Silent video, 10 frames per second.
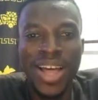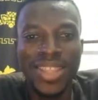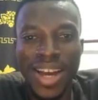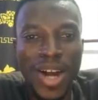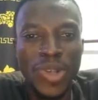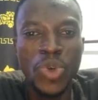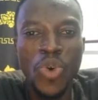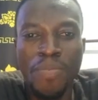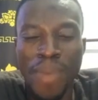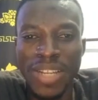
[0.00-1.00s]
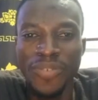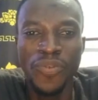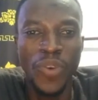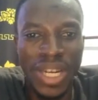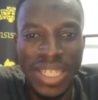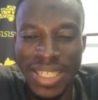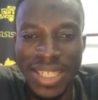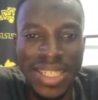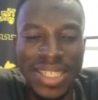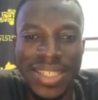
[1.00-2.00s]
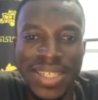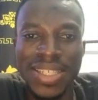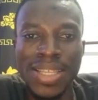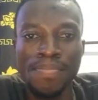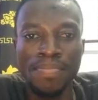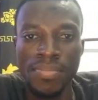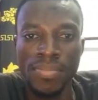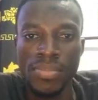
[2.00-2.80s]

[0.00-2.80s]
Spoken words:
there are too much foolishness in the system?